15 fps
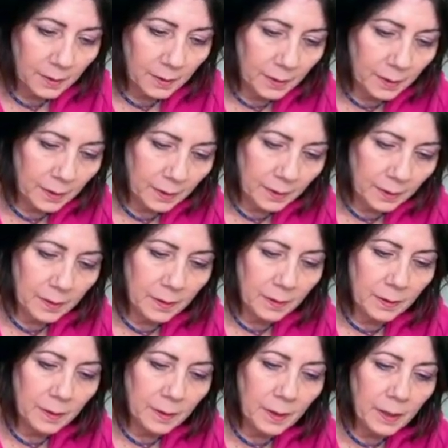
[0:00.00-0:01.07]
Um,
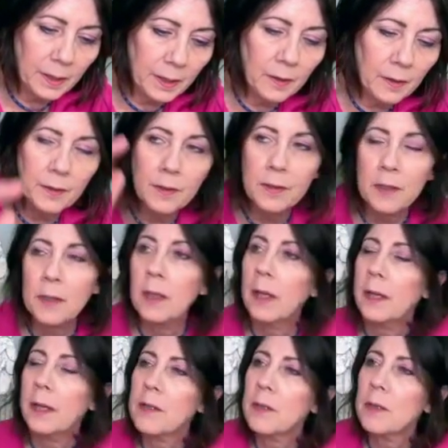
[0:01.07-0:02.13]
and here there's
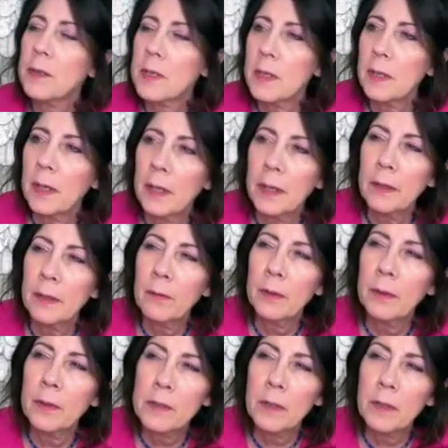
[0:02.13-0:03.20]
nine. So it's an odd one.
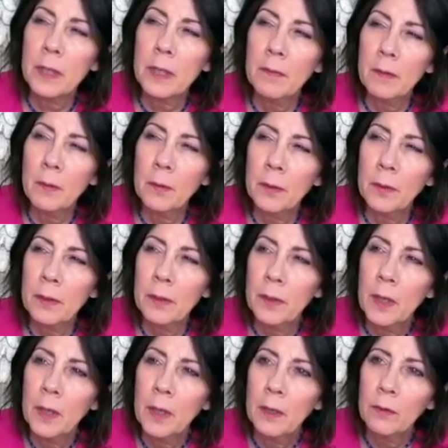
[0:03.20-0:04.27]
It's even one,
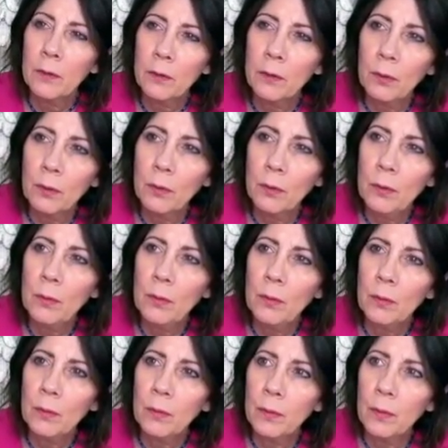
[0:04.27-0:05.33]
two,
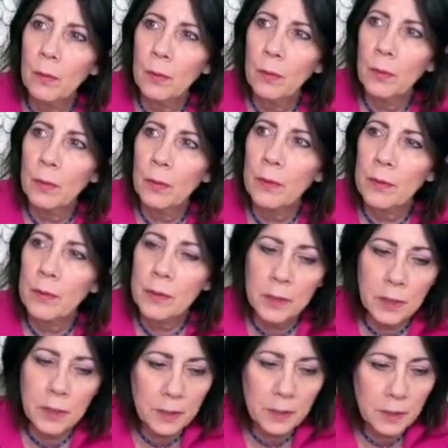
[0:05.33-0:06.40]
four,
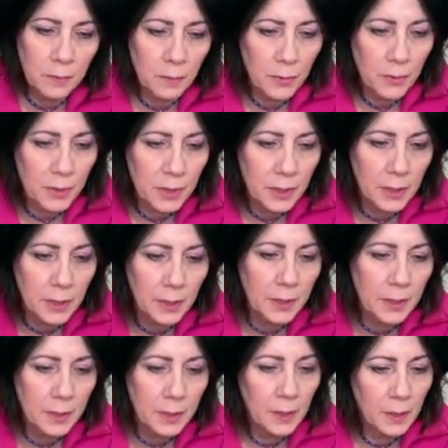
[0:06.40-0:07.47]
six. Number
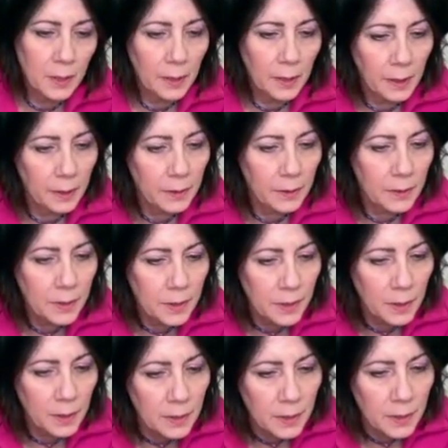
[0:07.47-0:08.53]
six, eight,
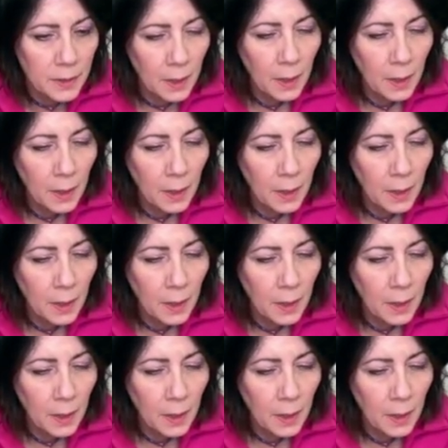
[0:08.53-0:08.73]
six.